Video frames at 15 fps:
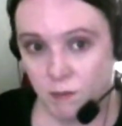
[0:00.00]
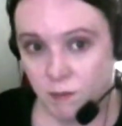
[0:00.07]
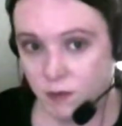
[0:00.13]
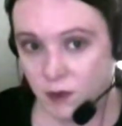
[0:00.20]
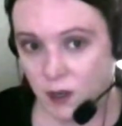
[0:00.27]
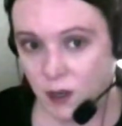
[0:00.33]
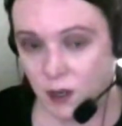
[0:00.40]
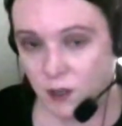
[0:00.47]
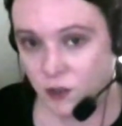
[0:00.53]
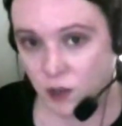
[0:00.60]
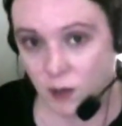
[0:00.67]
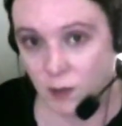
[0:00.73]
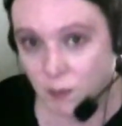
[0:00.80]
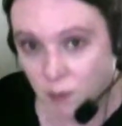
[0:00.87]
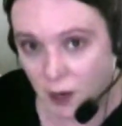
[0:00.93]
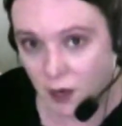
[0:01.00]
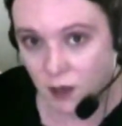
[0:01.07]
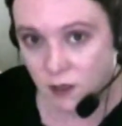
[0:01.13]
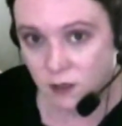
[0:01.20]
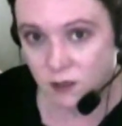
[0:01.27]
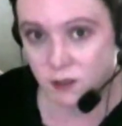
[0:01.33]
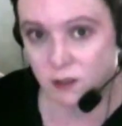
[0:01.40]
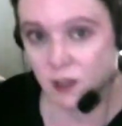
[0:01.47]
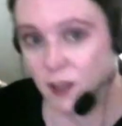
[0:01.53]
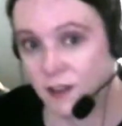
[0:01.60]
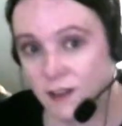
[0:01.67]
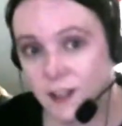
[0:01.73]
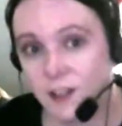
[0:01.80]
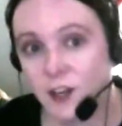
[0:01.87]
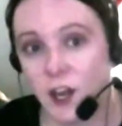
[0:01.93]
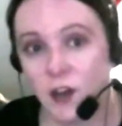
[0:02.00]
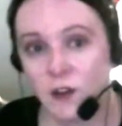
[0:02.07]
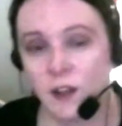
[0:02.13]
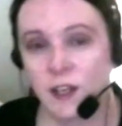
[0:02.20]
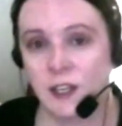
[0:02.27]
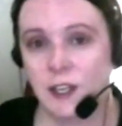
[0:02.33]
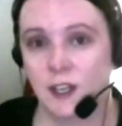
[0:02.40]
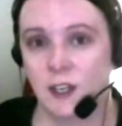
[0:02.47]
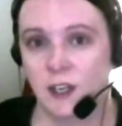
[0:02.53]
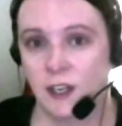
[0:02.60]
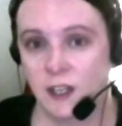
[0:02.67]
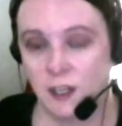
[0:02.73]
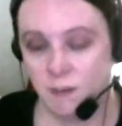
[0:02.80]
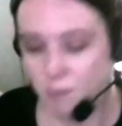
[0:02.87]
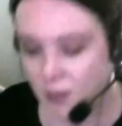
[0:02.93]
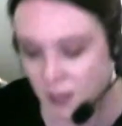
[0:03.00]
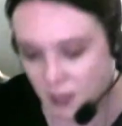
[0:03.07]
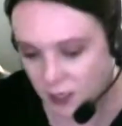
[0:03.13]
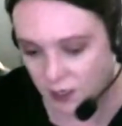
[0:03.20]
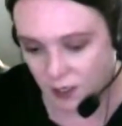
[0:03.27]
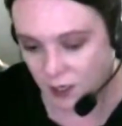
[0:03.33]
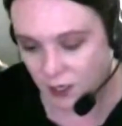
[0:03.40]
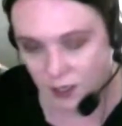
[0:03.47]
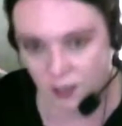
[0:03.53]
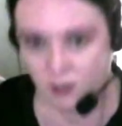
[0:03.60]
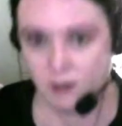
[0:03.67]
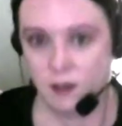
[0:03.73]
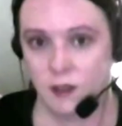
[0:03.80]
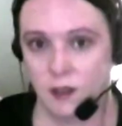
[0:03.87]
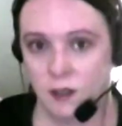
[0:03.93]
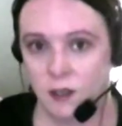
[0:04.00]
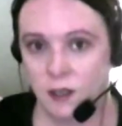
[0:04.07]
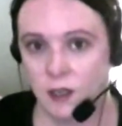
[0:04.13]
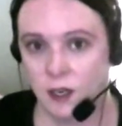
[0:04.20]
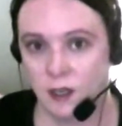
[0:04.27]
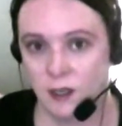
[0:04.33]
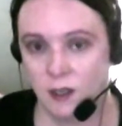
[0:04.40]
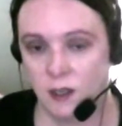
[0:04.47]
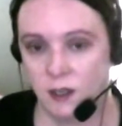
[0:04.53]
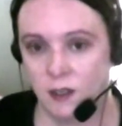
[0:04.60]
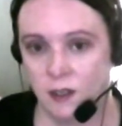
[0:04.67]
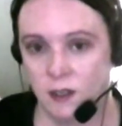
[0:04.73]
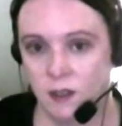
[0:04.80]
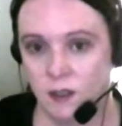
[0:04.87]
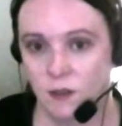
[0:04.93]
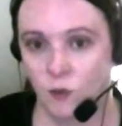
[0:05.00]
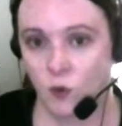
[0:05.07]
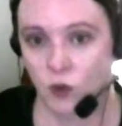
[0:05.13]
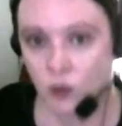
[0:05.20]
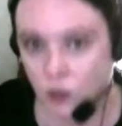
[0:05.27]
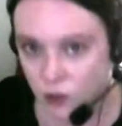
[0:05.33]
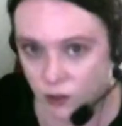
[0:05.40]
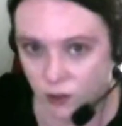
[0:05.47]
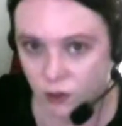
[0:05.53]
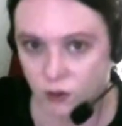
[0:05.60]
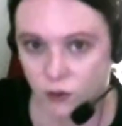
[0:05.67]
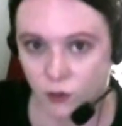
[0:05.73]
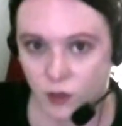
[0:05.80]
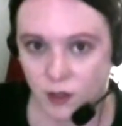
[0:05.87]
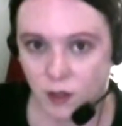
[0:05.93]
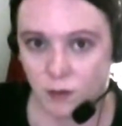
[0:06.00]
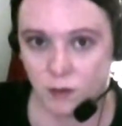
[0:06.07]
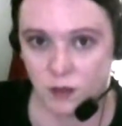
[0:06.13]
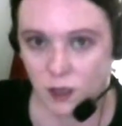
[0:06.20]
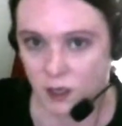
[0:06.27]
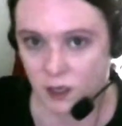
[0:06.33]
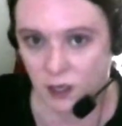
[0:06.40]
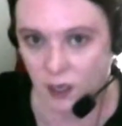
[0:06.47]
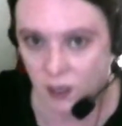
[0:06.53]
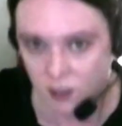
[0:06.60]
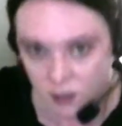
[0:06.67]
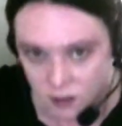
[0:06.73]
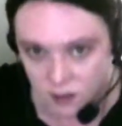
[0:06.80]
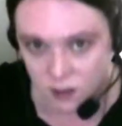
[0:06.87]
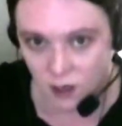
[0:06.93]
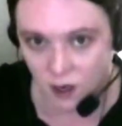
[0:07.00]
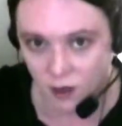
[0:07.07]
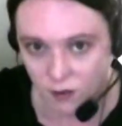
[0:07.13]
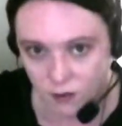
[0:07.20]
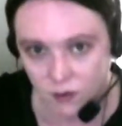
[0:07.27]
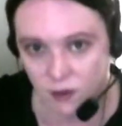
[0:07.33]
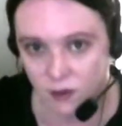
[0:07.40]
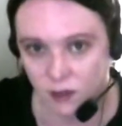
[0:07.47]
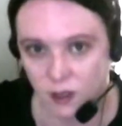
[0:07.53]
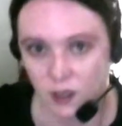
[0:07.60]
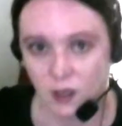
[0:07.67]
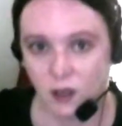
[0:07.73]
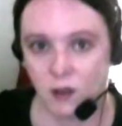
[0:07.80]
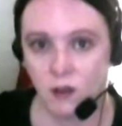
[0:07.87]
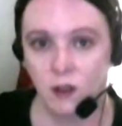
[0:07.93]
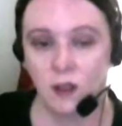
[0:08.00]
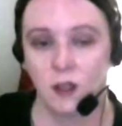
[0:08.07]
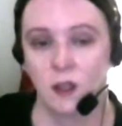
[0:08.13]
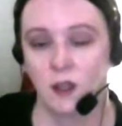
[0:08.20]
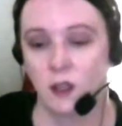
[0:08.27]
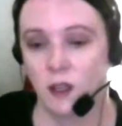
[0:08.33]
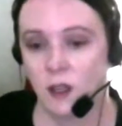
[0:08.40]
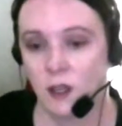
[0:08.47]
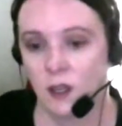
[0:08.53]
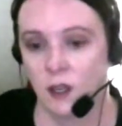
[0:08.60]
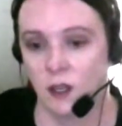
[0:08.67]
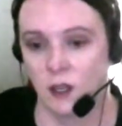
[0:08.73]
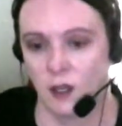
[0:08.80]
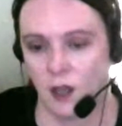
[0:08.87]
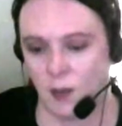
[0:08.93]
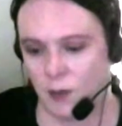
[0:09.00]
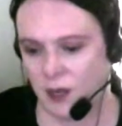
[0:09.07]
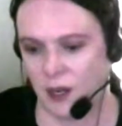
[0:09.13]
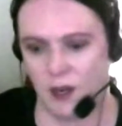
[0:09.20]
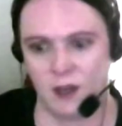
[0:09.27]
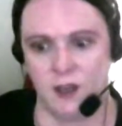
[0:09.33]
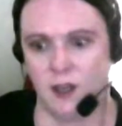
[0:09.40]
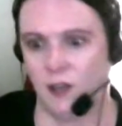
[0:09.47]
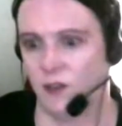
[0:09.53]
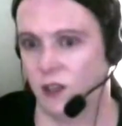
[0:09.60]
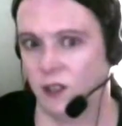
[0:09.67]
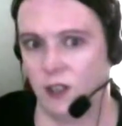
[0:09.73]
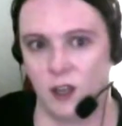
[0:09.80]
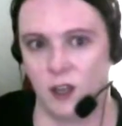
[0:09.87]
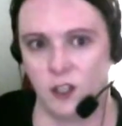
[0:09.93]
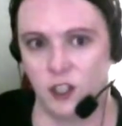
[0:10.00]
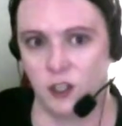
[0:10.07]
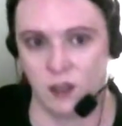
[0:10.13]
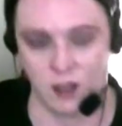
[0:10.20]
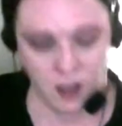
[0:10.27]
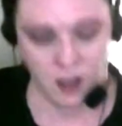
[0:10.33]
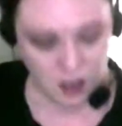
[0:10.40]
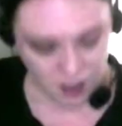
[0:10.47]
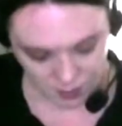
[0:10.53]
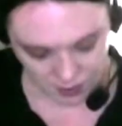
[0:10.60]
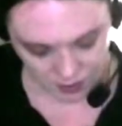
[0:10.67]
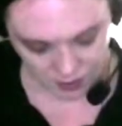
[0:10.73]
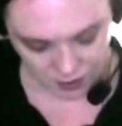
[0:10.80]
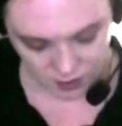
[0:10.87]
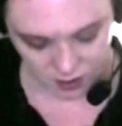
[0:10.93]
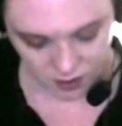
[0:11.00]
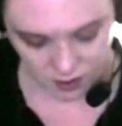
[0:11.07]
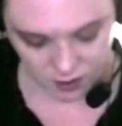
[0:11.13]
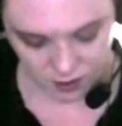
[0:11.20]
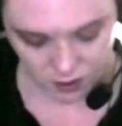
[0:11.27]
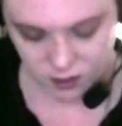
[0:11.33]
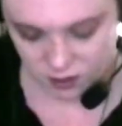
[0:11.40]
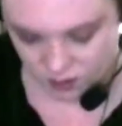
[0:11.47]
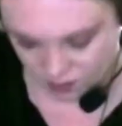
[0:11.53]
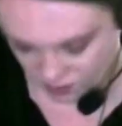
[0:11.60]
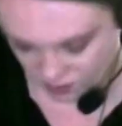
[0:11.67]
drum and bass, you know, like it could be anything, and world rhythms, Indian stuff, you know. I mean, I didn't even touch on that. I mean, there's